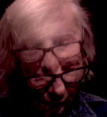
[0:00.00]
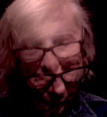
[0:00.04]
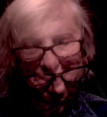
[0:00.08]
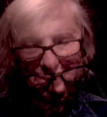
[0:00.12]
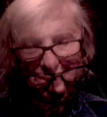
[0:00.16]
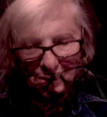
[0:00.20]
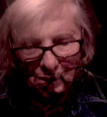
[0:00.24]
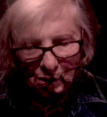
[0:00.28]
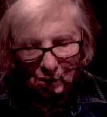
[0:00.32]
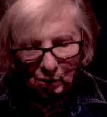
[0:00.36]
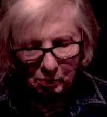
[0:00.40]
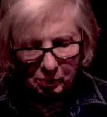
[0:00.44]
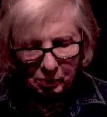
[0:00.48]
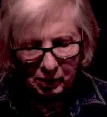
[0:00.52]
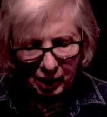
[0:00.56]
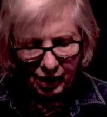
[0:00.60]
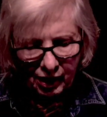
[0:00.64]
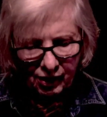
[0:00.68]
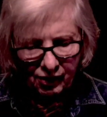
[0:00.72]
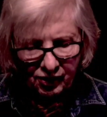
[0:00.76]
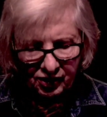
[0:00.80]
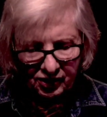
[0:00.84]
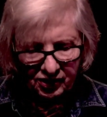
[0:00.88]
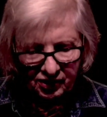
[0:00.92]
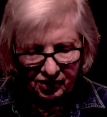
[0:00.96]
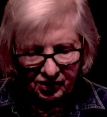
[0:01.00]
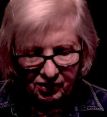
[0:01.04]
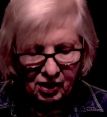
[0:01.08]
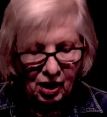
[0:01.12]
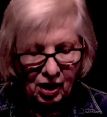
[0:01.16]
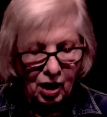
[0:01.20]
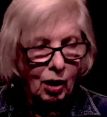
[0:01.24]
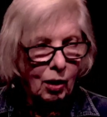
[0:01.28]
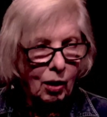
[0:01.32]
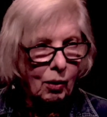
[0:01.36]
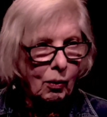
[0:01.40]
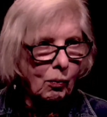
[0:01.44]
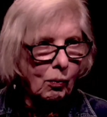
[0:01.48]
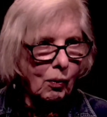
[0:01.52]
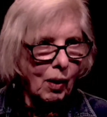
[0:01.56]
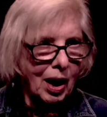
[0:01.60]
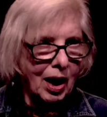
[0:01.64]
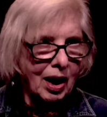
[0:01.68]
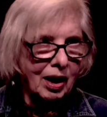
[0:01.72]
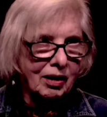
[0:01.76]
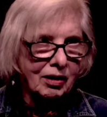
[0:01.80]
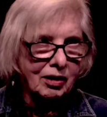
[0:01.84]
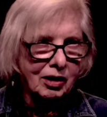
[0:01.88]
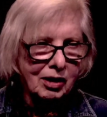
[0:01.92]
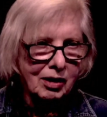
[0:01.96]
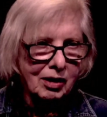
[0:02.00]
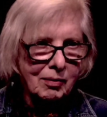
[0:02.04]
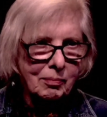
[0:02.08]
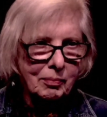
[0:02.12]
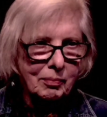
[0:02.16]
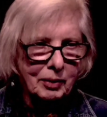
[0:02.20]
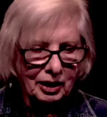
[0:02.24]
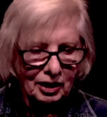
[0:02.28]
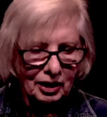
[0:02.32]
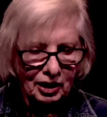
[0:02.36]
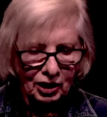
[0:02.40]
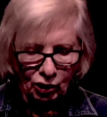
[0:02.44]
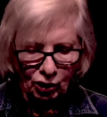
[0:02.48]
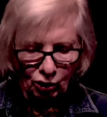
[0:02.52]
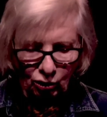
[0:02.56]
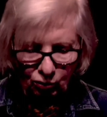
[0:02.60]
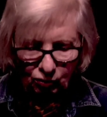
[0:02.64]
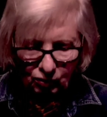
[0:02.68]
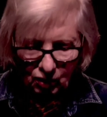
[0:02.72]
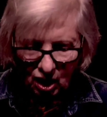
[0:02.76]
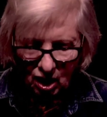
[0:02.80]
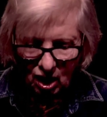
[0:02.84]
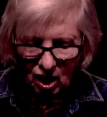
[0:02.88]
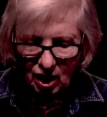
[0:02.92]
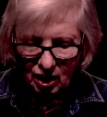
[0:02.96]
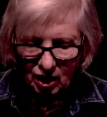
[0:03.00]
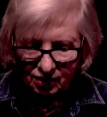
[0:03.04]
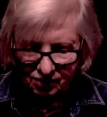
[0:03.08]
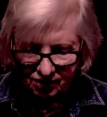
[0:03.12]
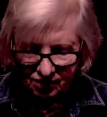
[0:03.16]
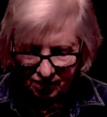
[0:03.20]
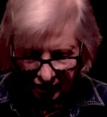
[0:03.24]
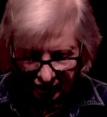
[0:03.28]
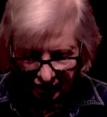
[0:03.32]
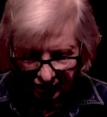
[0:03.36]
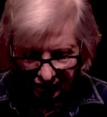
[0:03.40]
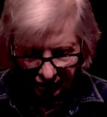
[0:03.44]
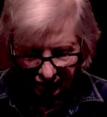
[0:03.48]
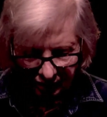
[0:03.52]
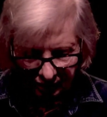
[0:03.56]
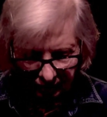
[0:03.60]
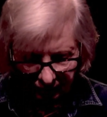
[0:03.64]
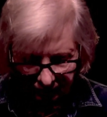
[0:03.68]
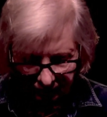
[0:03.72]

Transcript: all parroted, "Welcome, Mr. Rodney."